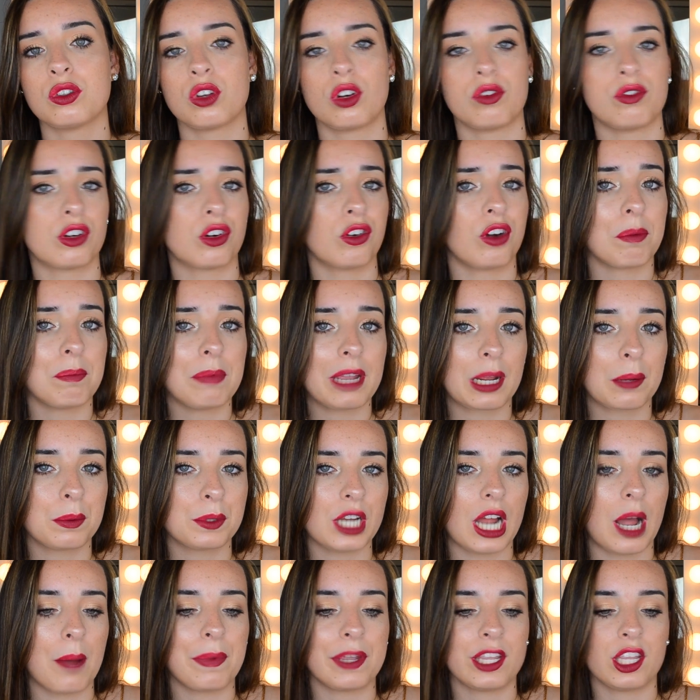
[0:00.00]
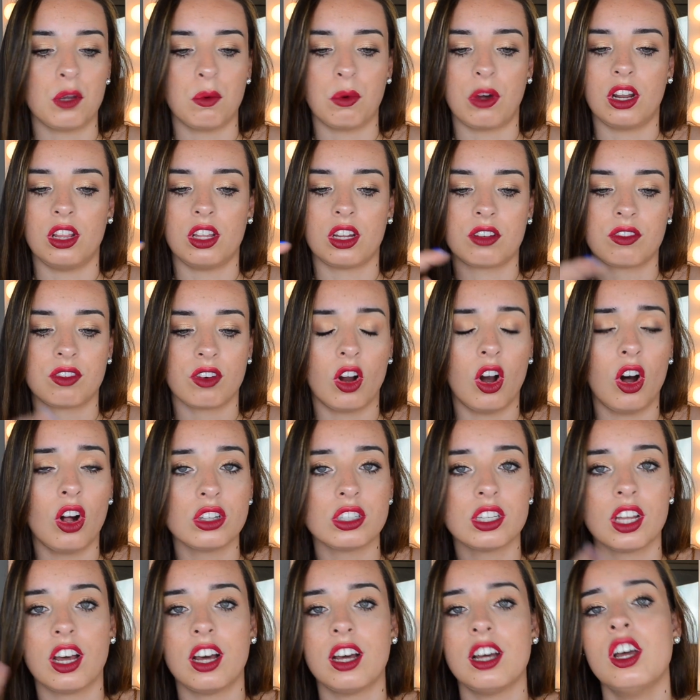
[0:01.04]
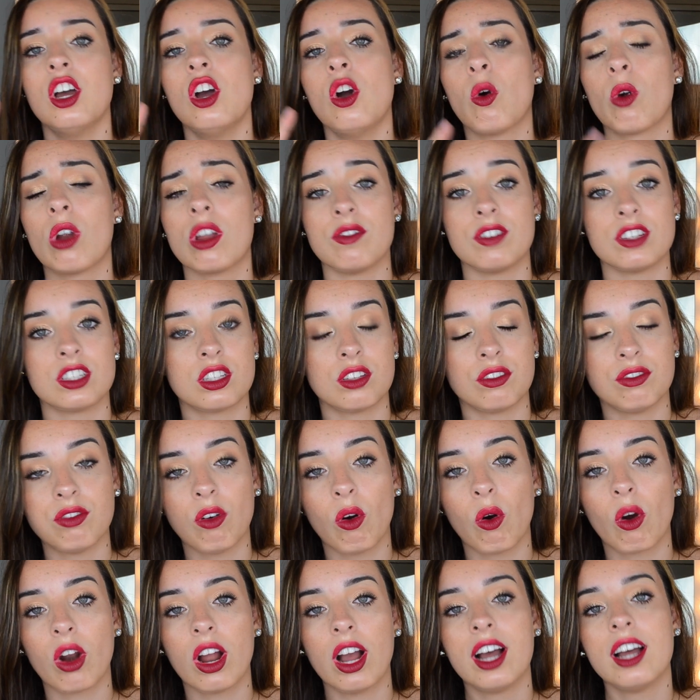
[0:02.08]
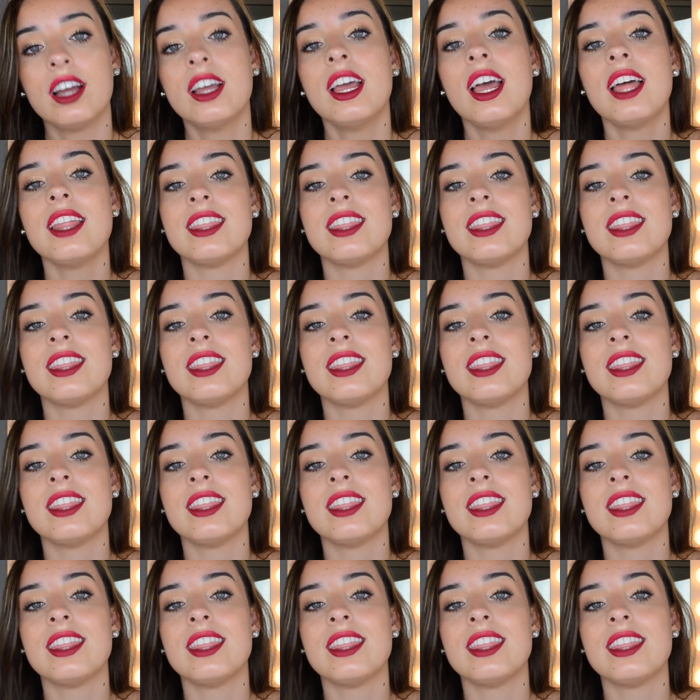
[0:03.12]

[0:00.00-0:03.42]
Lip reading: or if you're going makeup shopping, you want to look for Ulta or even Sephora,